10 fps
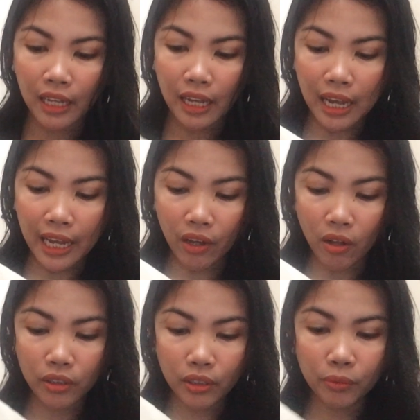I
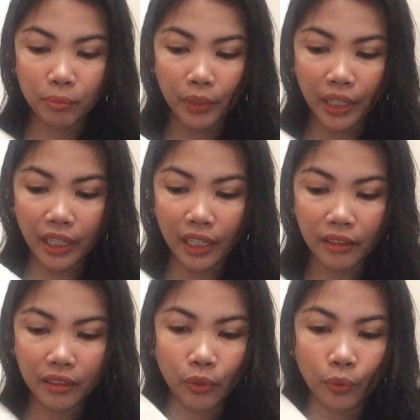also
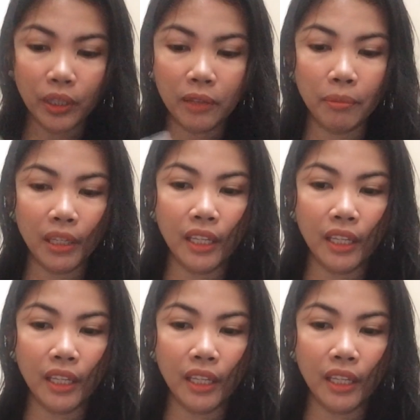bring with me